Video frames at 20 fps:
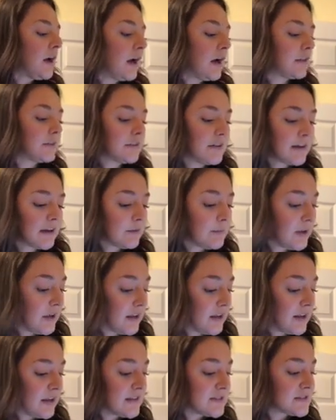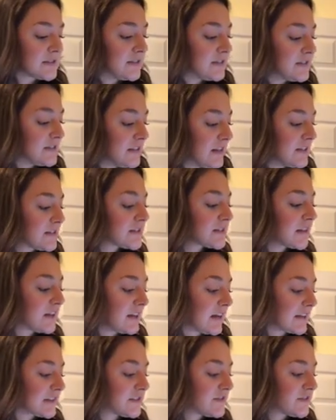a ligament is the dense
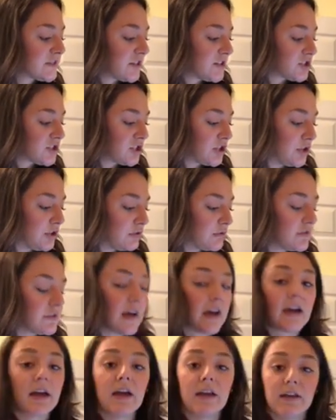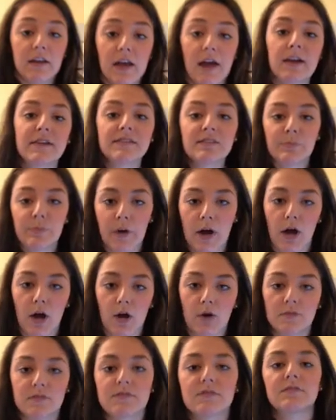connective tissue that connects
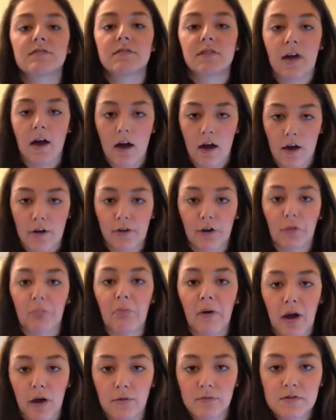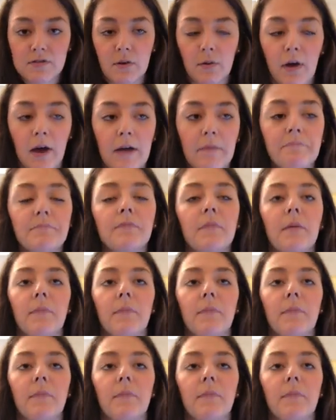bones to other bones, okay?